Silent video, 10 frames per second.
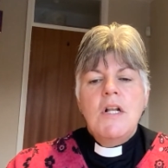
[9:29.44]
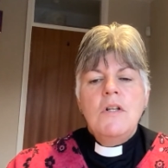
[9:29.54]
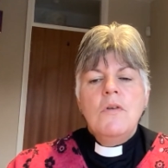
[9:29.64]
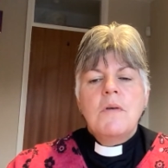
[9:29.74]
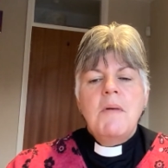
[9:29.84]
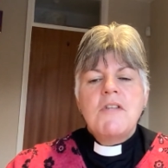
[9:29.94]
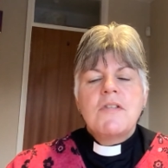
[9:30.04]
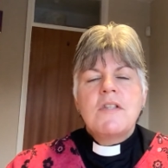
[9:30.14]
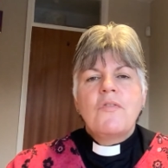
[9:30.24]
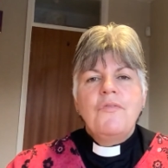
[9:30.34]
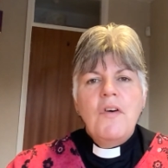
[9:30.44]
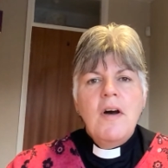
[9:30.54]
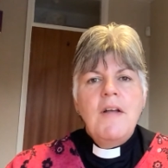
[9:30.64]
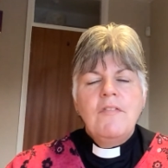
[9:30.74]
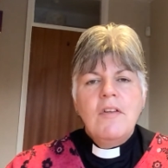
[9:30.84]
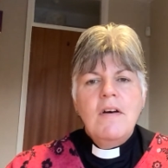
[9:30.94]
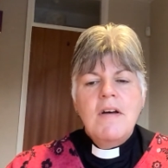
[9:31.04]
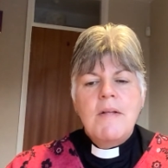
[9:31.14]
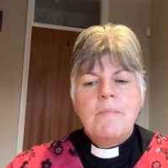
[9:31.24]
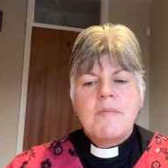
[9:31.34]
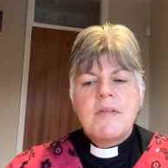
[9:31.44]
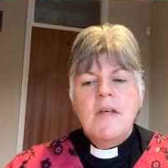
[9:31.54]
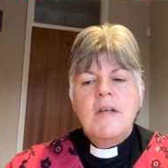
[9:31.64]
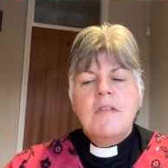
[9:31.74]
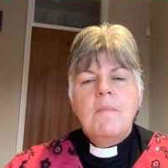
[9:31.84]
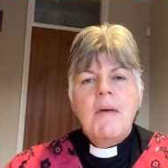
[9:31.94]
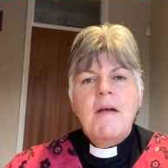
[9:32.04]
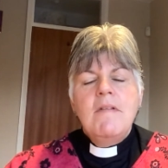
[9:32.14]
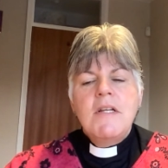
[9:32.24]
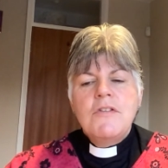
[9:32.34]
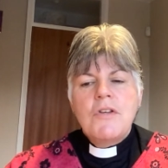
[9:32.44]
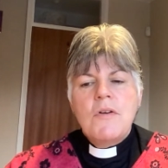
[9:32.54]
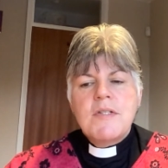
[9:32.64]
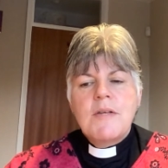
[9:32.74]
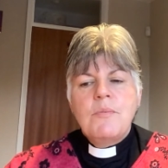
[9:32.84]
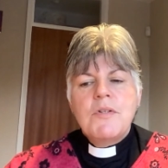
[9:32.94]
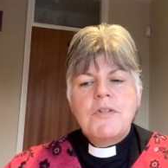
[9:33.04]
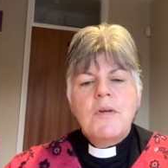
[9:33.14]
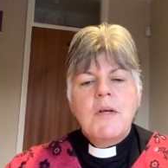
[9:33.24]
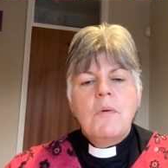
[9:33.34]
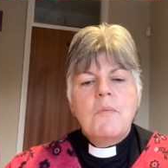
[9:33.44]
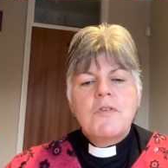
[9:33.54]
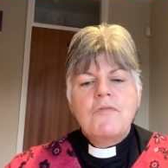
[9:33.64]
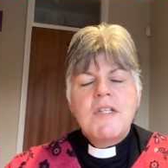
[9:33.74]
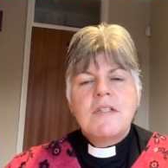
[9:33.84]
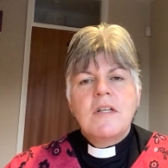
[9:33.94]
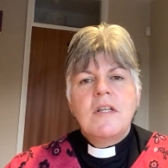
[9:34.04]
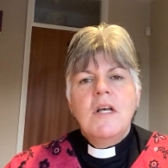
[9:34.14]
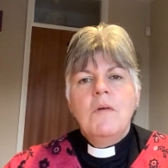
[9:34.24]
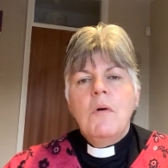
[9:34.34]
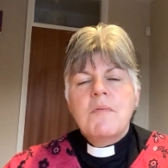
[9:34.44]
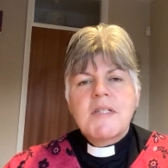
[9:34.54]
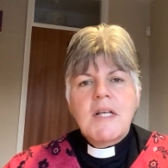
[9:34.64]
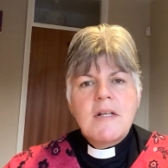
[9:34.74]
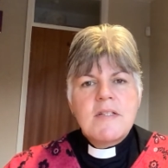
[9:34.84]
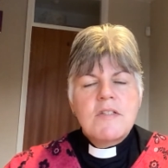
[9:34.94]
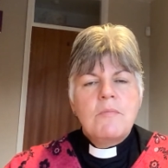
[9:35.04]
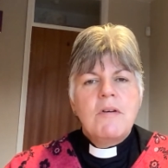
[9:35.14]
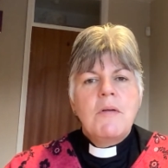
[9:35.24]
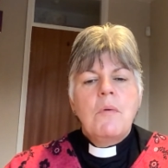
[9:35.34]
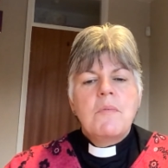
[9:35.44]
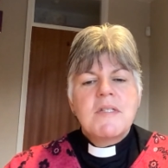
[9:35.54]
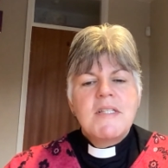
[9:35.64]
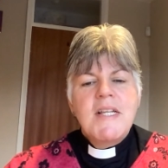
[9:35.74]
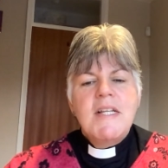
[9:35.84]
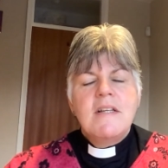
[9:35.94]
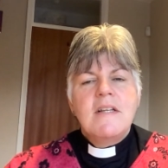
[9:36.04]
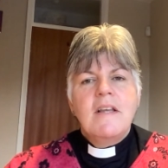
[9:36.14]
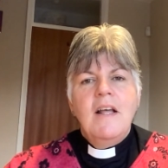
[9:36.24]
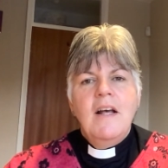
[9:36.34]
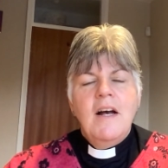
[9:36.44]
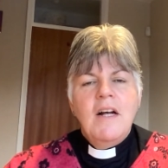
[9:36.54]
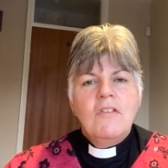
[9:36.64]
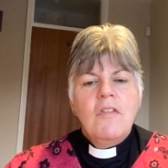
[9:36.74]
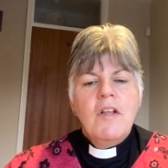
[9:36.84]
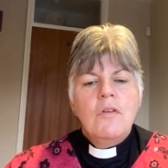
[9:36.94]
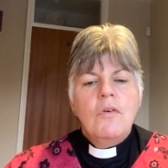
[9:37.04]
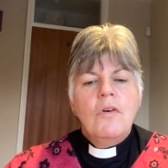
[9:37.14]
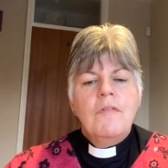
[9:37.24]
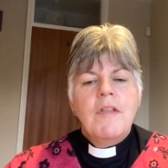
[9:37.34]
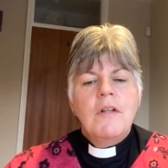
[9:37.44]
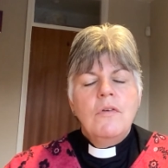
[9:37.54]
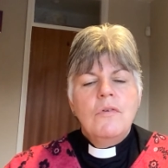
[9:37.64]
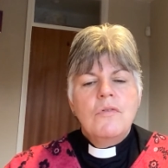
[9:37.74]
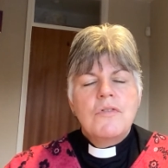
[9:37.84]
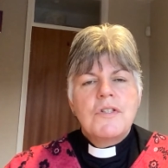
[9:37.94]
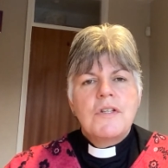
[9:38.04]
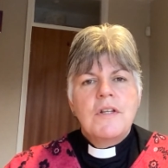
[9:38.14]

Luke mentions five times that Mary and Joseph were doing what was written, what was customary, what was needed under the law of the Lord.